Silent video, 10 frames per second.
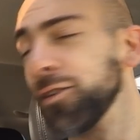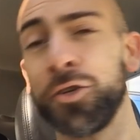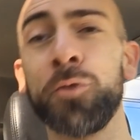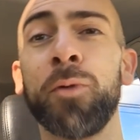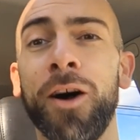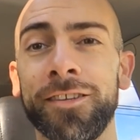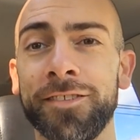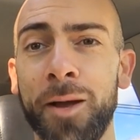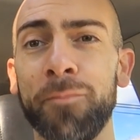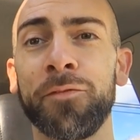two paws
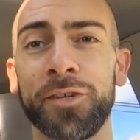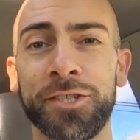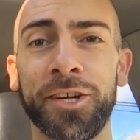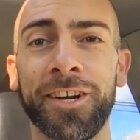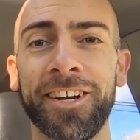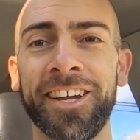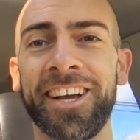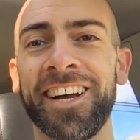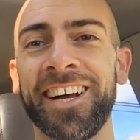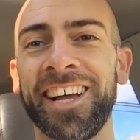up for sure,
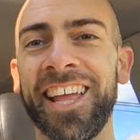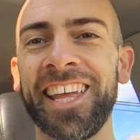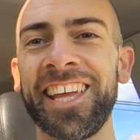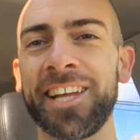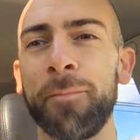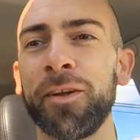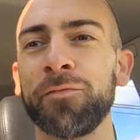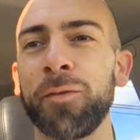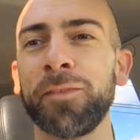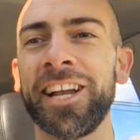coming
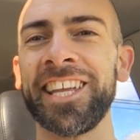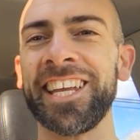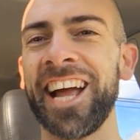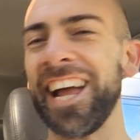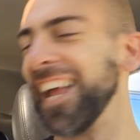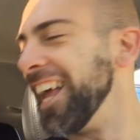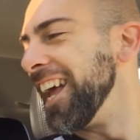from Lenny and I.